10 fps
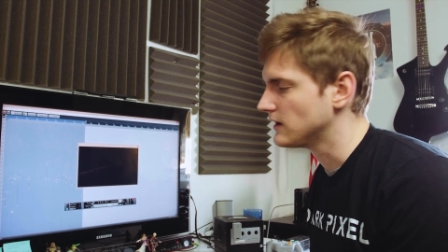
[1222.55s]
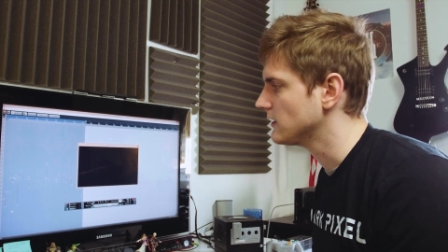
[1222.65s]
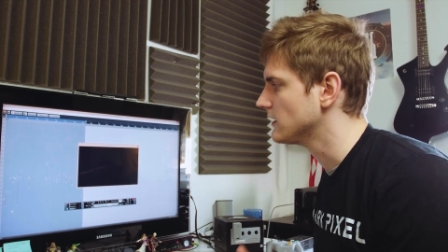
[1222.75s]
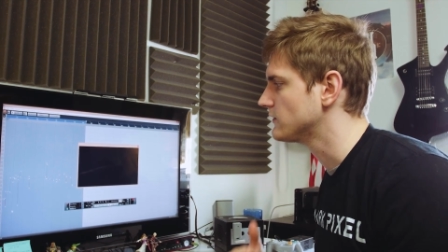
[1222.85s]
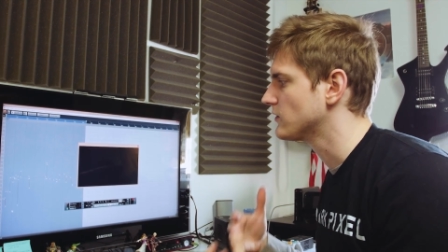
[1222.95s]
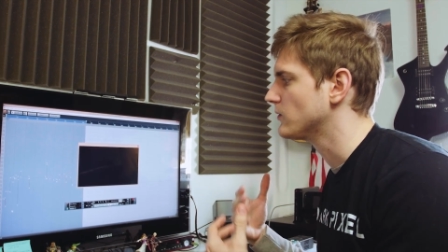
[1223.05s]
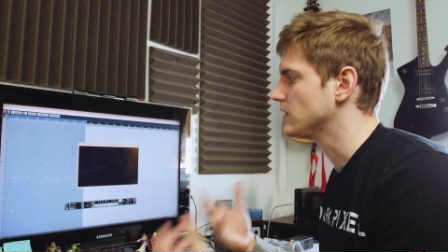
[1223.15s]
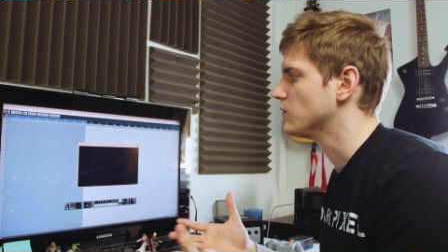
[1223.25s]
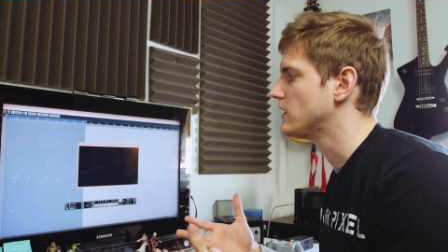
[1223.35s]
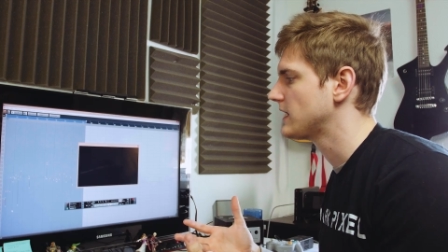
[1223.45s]
And so when
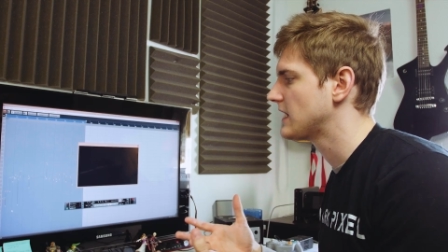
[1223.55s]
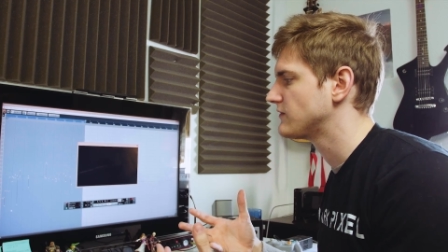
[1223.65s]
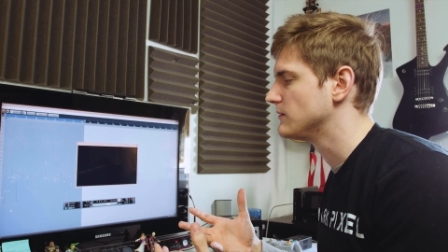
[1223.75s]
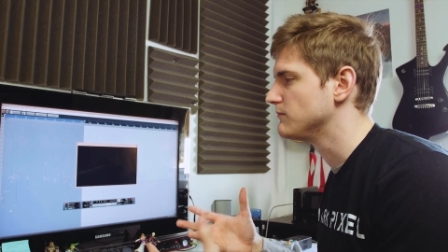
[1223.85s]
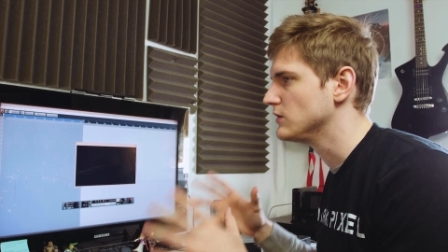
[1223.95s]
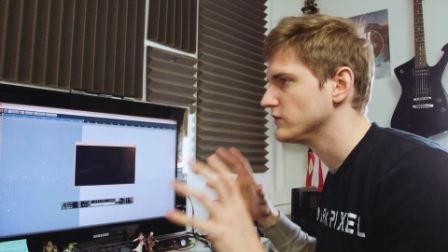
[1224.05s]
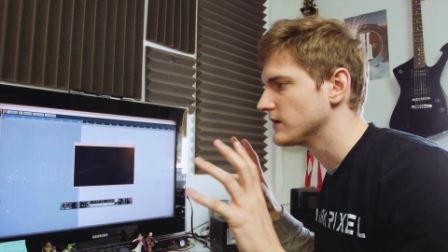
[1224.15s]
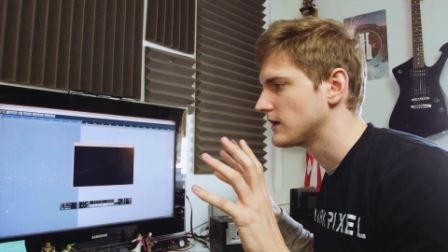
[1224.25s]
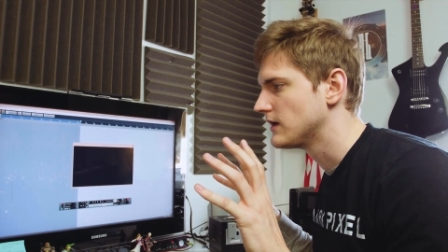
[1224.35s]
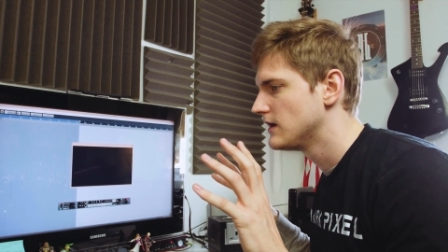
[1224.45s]
you want to have the
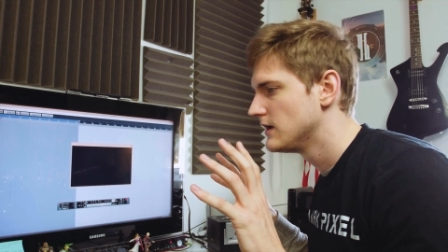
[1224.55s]
music,